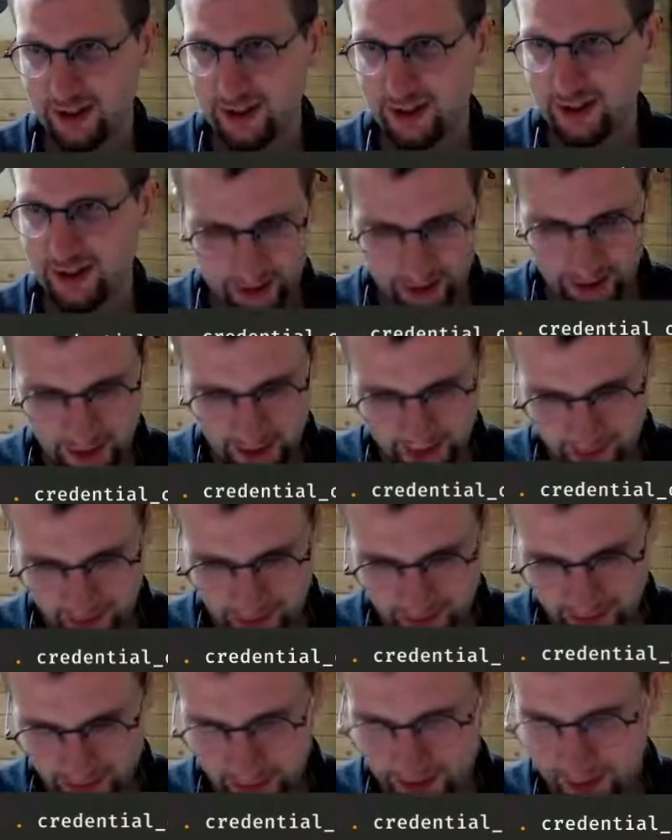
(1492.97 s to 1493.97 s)

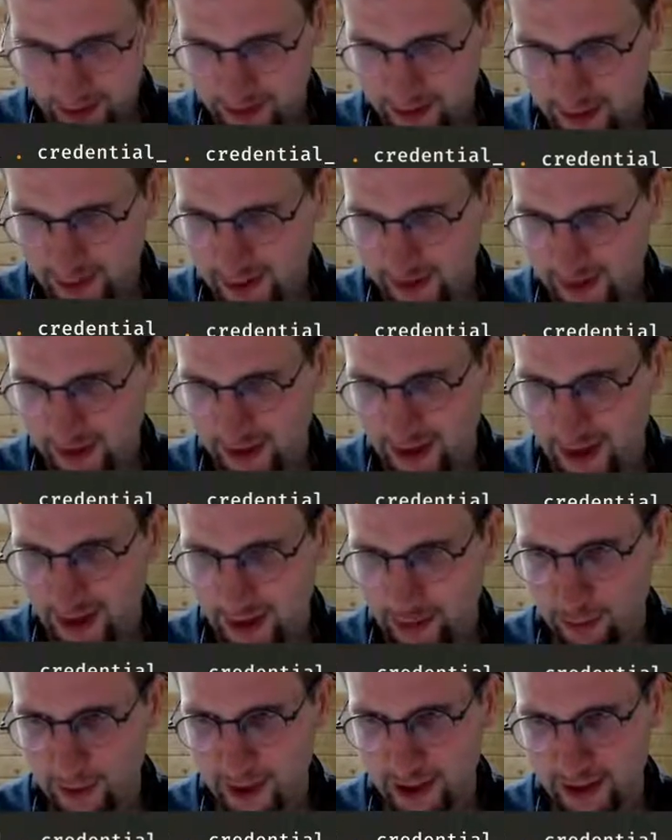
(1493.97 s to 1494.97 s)
Yes. I don't know
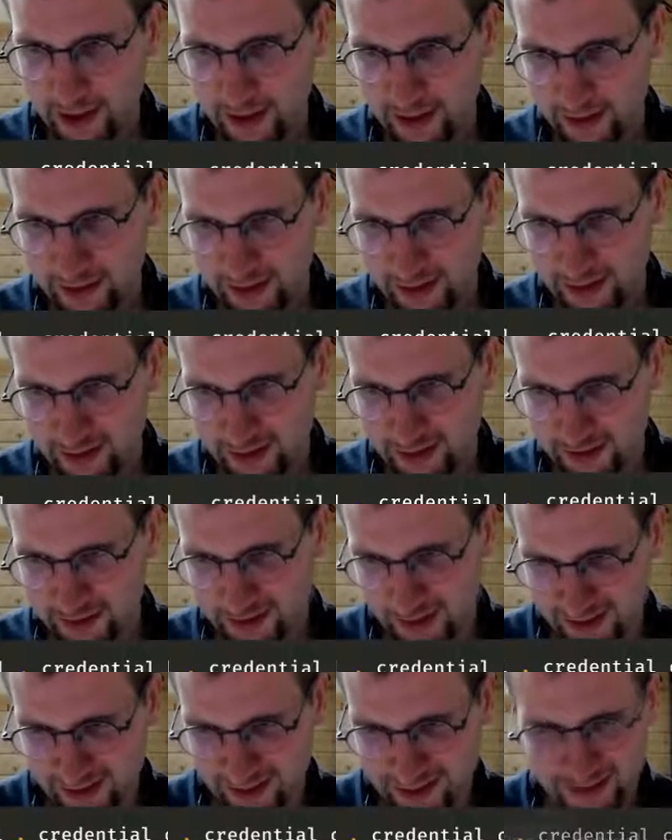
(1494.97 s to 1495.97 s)
why.
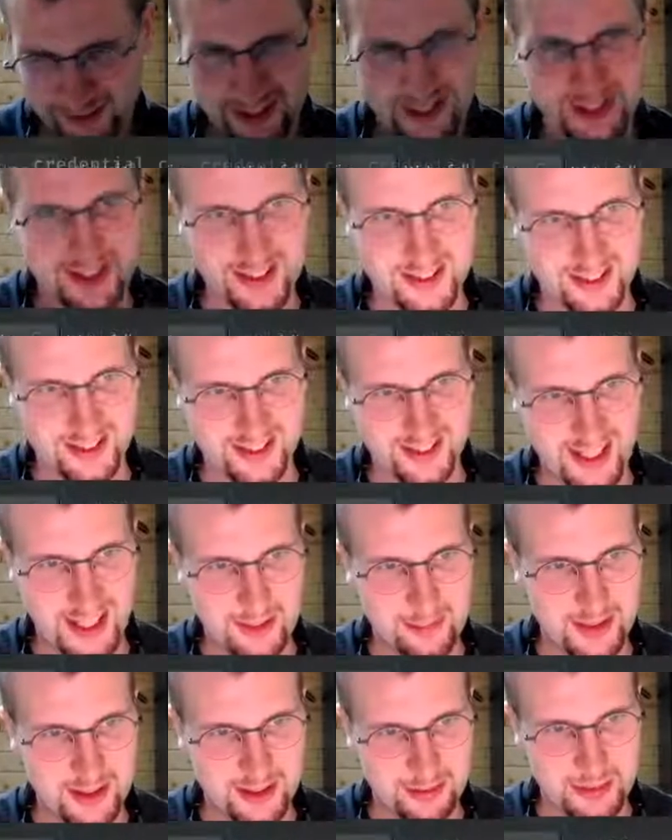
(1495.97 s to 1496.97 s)
It just
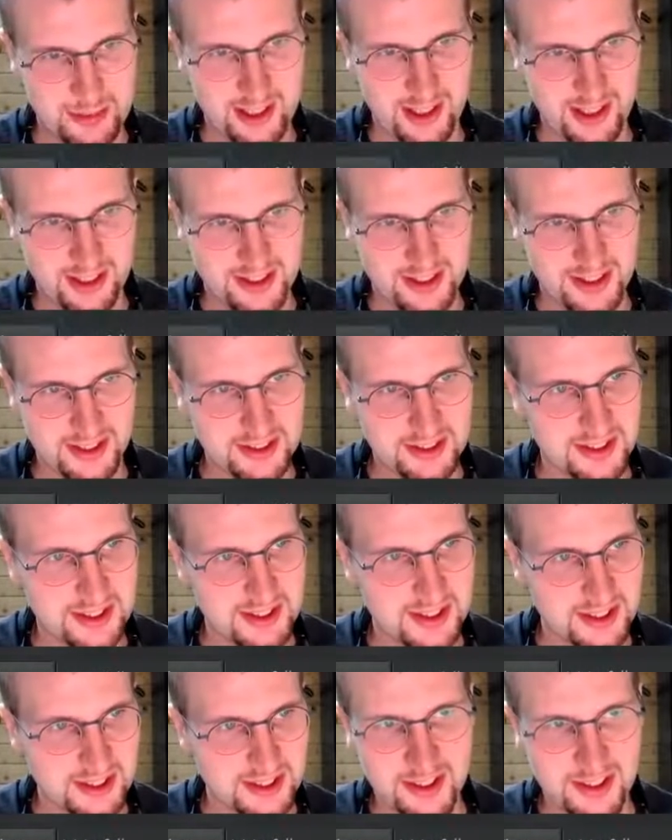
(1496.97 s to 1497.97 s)
happened to be like that.
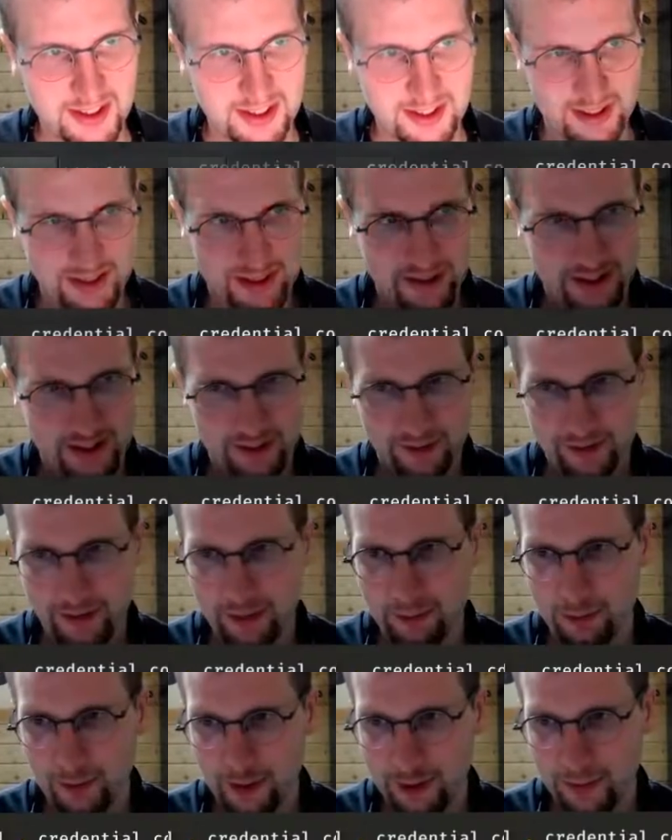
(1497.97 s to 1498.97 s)
and it didn't really
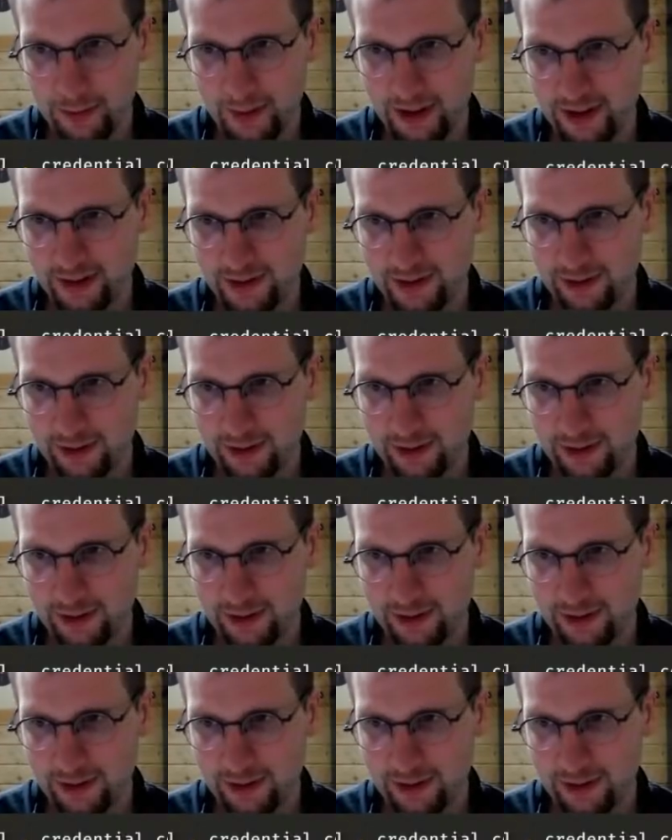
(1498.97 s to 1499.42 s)
bother me, so.